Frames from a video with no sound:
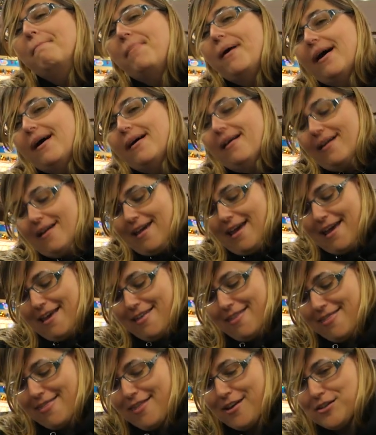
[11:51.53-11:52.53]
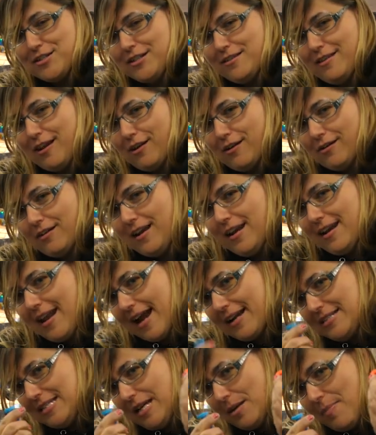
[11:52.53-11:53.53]
but they're
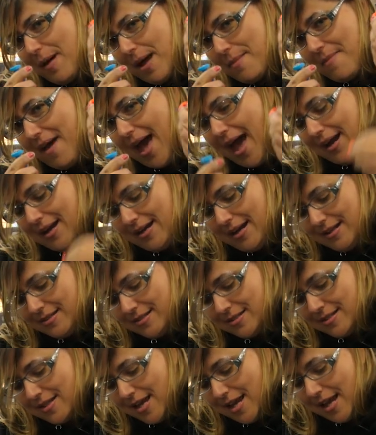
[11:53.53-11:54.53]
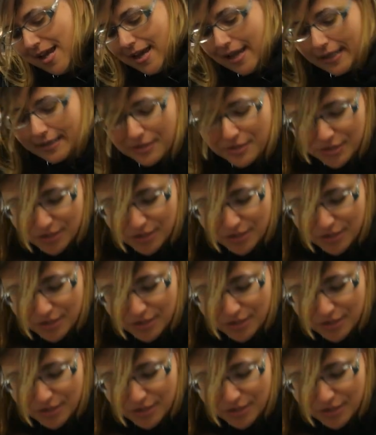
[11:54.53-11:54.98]
connected by magnets. And